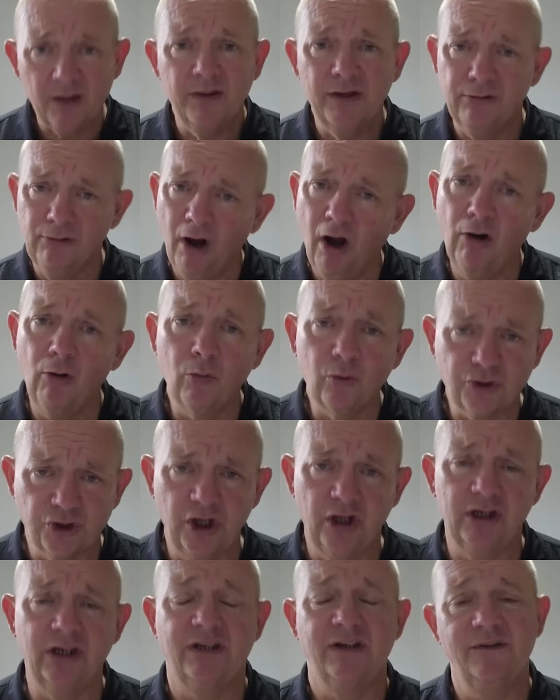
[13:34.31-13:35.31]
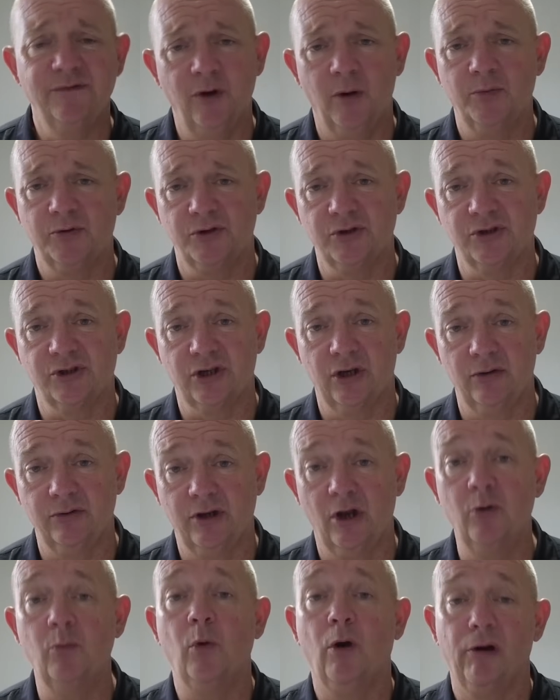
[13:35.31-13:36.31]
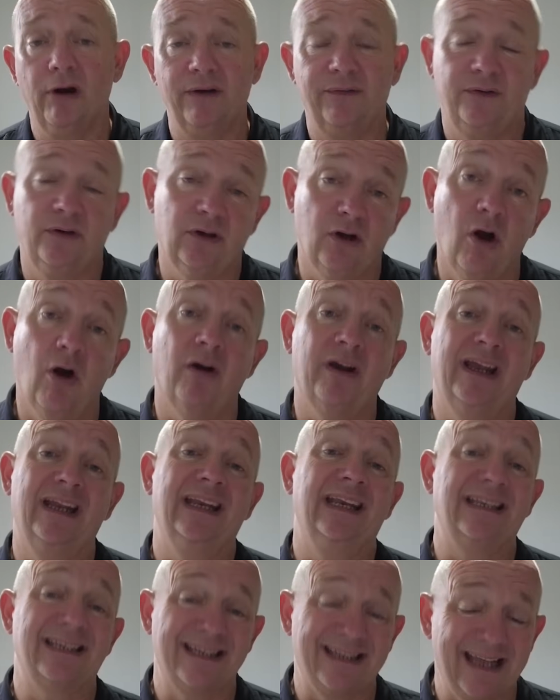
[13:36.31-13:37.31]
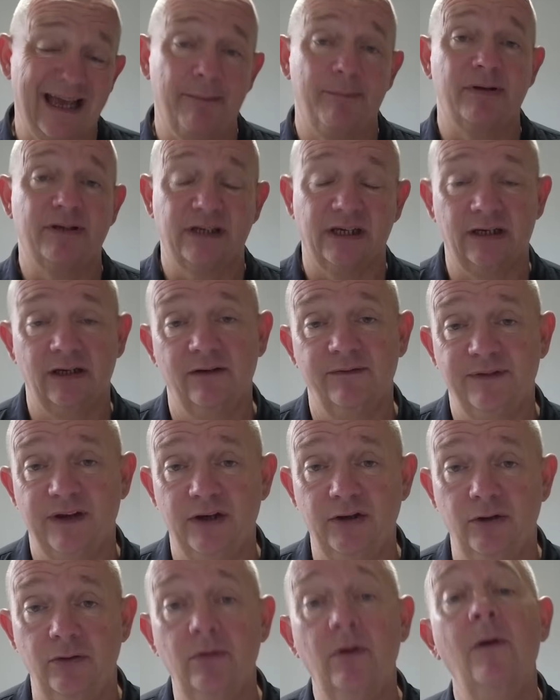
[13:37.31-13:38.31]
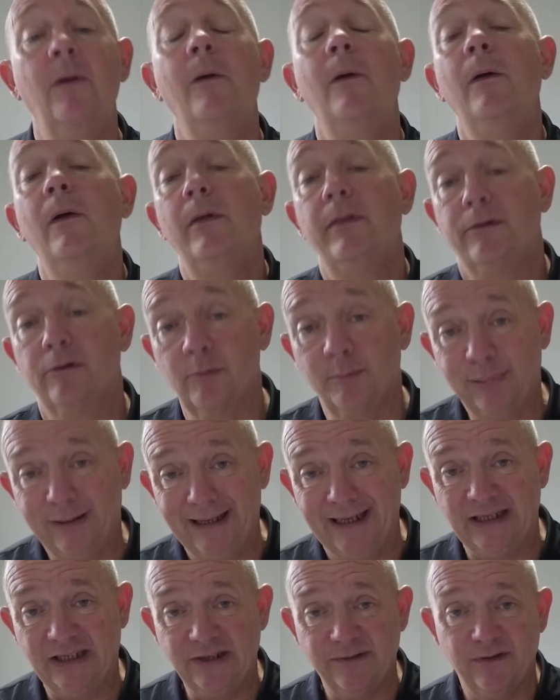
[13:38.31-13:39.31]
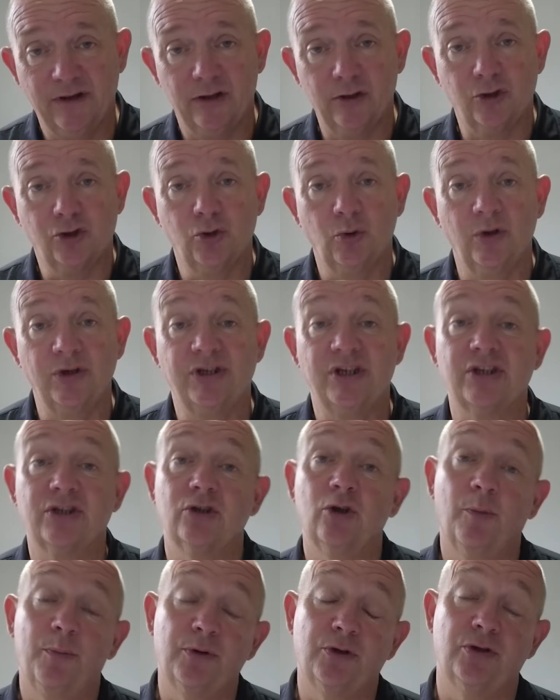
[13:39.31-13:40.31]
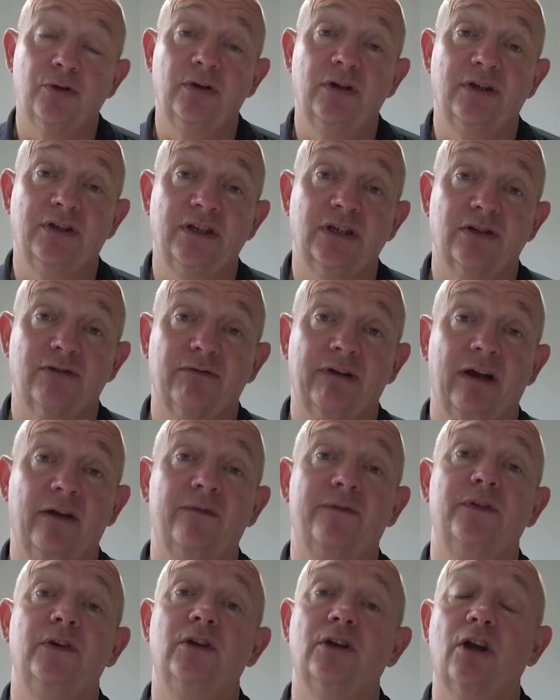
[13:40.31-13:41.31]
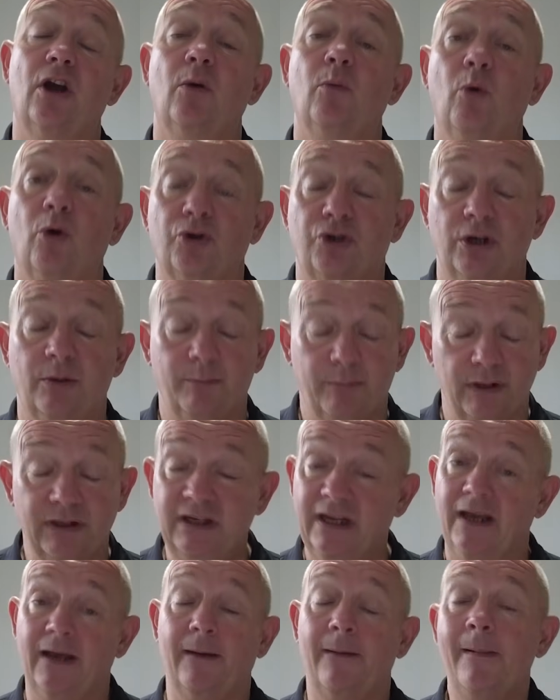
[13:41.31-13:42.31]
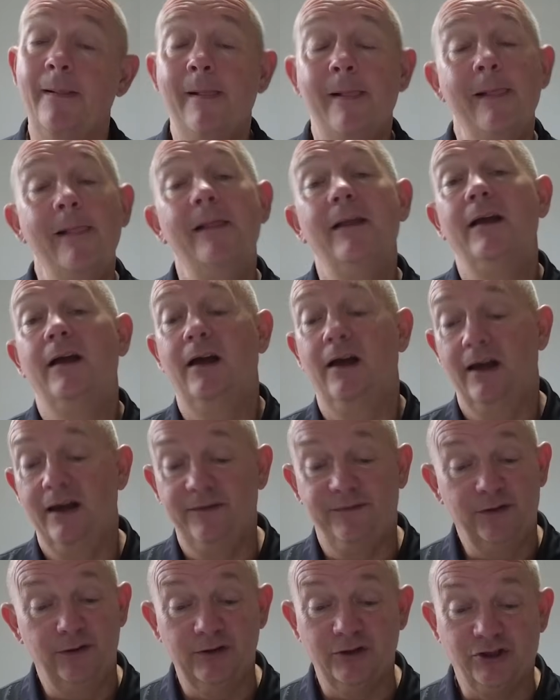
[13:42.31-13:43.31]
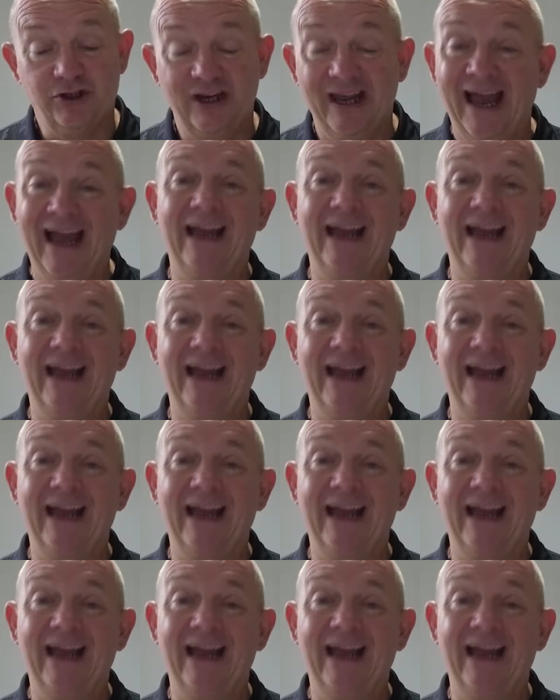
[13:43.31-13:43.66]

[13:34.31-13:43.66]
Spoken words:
There are alternative options. So don't worry if you can't get into that particular venue. There are plenty of other choices and opportunities around for you to go and watch it. But yeah, if you're into your